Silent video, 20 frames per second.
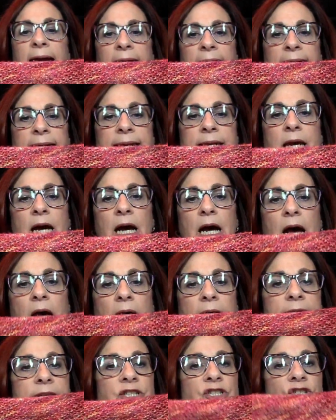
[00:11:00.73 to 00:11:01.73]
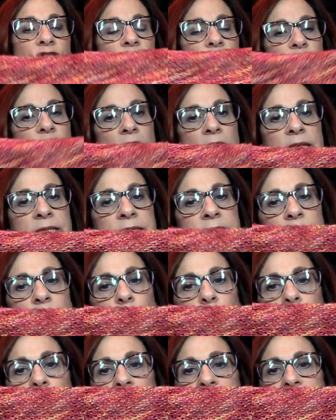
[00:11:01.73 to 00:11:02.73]
And I just
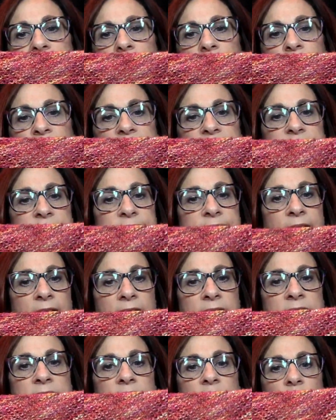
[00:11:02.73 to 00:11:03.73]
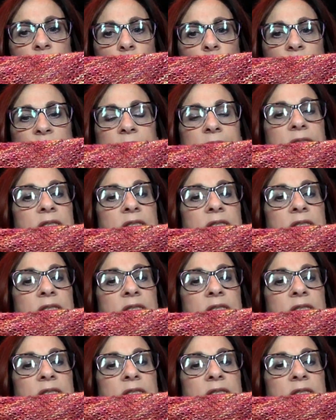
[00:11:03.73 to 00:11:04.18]
was obsessed with the